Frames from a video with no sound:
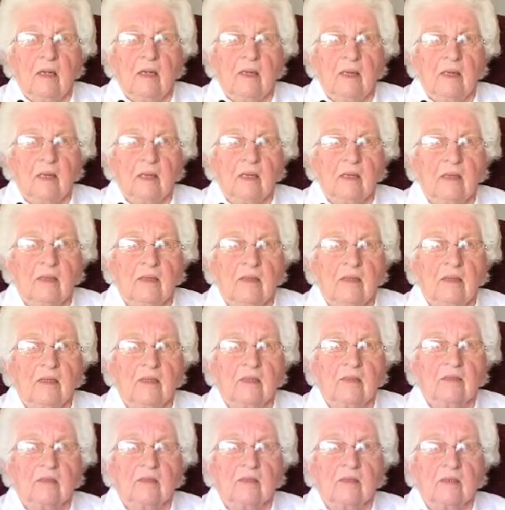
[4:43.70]
They did the
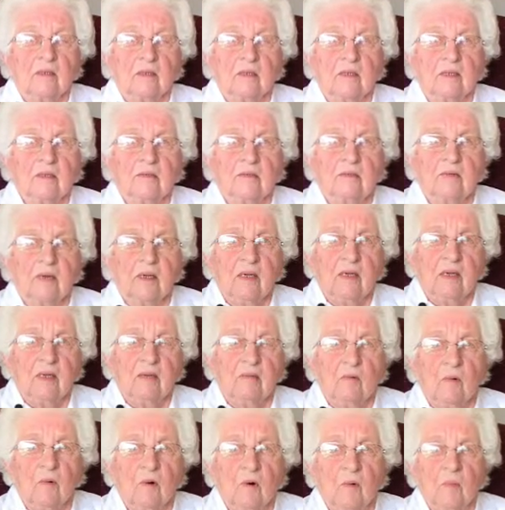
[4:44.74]
installation. We had
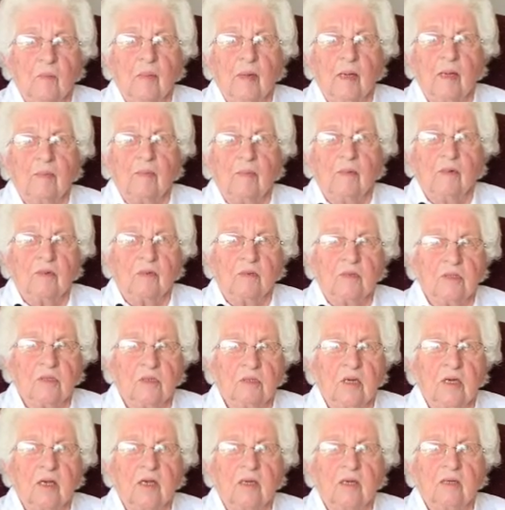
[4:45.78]
wallpaper and
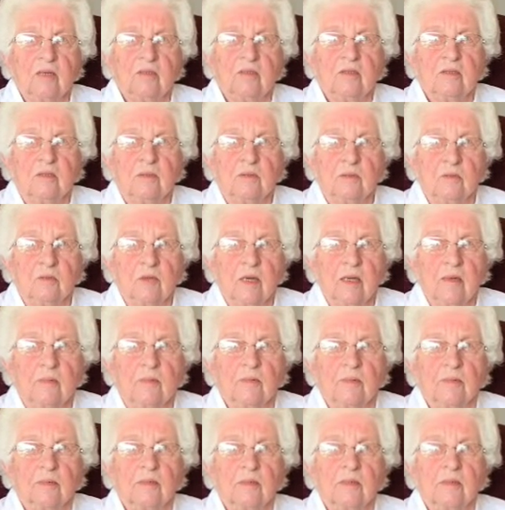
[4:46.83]
shades and
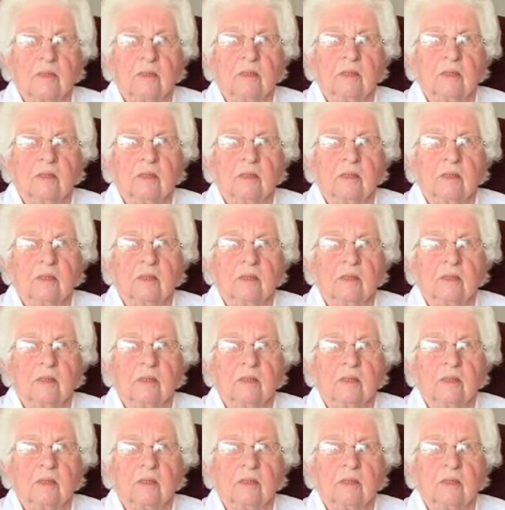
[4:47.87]
drapes.